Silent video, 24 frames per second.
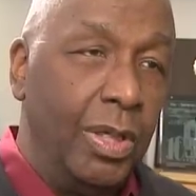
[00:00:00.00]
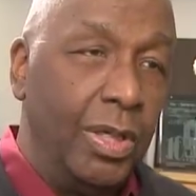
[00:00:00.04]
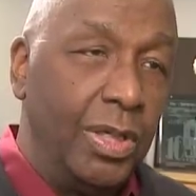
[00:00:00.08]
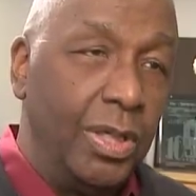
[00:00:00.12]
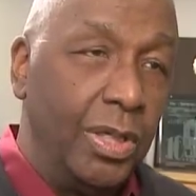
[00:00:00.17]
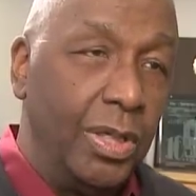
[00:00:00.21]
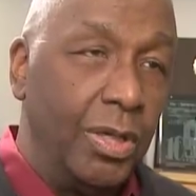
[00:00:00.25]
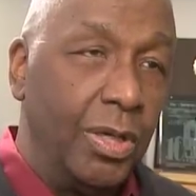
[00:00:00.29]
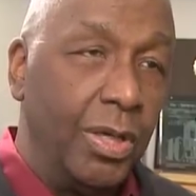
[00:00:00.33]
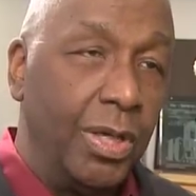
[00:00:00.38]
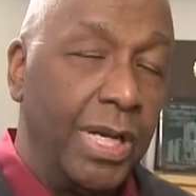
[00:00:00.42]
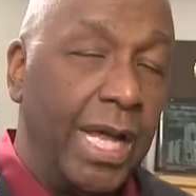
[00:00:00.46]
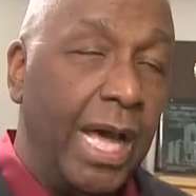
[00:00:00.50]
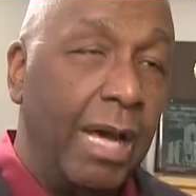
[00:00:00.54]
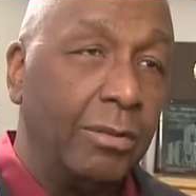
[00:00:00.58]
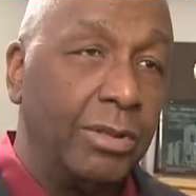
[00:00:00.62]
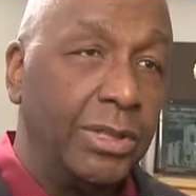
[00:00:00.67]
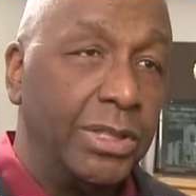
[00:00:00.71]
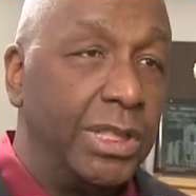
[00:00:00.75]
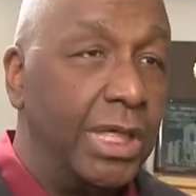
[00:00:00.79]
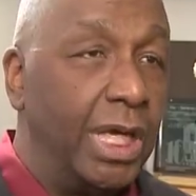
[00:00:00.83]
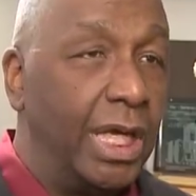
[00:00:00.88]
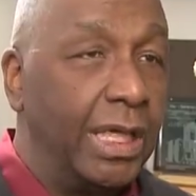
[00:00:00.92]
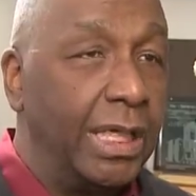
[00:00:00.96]
And I
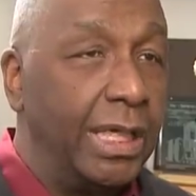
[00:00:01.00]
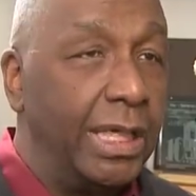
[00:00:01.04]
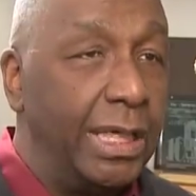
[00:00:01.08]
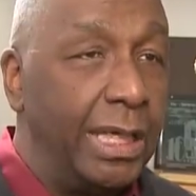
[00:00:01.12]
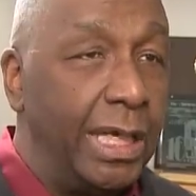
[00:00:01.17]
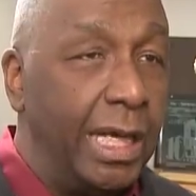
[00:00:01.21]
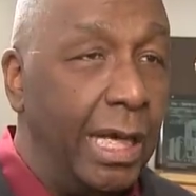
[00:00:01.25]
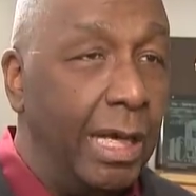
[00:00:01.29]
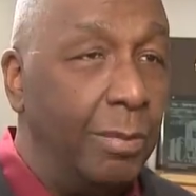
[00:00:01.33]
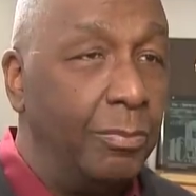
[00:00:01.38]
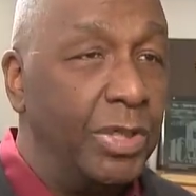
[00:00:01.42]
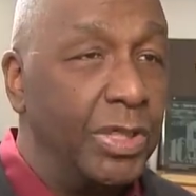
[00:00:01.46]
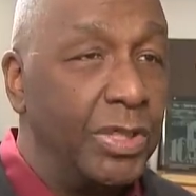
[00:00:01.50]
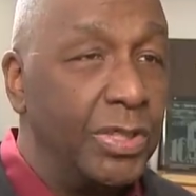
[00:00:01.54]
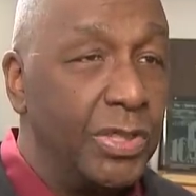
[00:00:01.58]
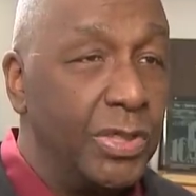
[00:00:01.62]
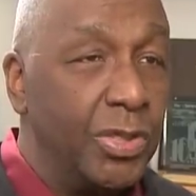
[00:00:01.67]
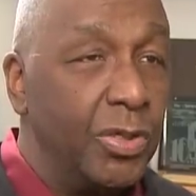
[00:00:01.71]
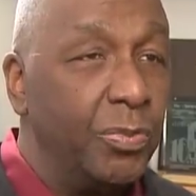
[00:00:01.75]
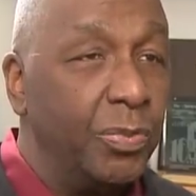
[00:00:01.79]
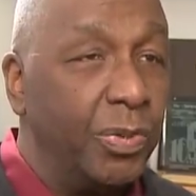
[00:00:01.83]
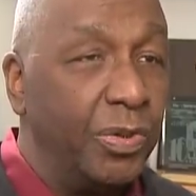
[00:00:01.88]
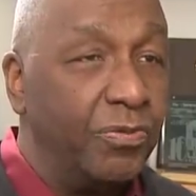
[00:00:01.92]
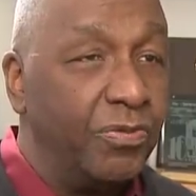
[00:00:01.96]
was young and dumb and
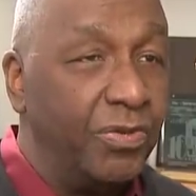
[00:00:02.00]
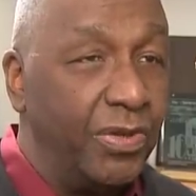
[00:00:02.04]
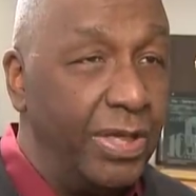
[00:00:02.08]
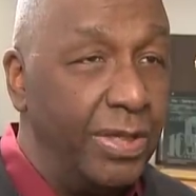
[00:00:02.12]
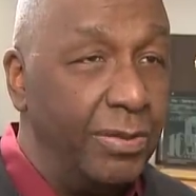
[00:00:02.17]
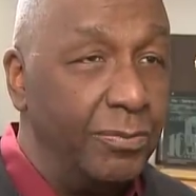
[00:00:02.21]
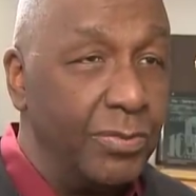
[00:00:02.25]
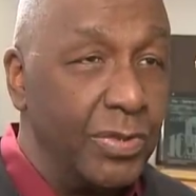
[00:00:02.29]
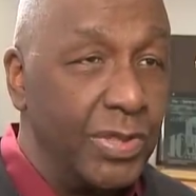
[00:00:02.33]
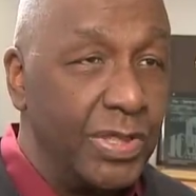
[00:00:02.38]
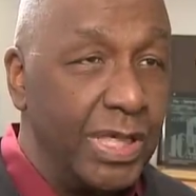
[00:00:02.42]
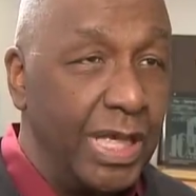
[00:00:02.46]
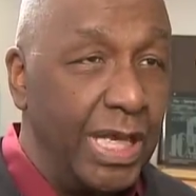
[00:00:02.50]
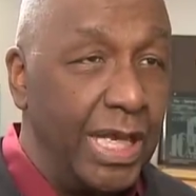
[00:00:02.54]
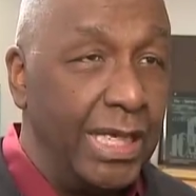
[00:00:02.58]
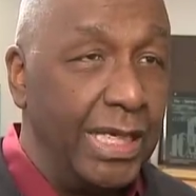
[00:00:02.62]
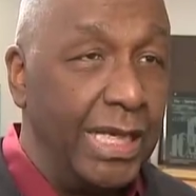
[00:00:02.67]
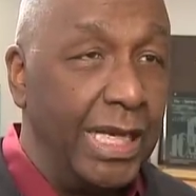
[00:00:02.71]
stupid for even saying